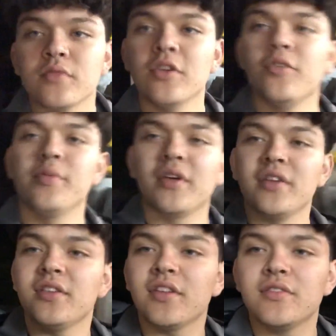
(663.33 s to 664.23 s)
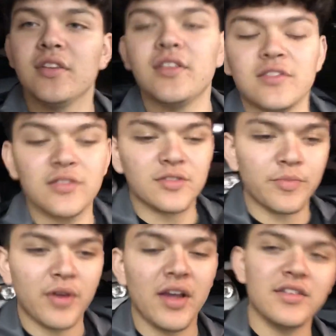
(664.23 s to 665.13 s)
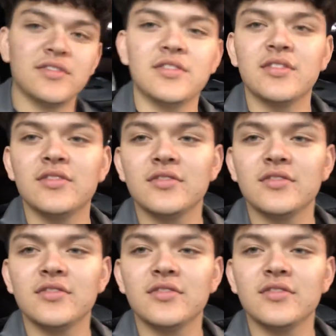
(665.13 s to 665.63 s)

I hope you guys like today's little surprise.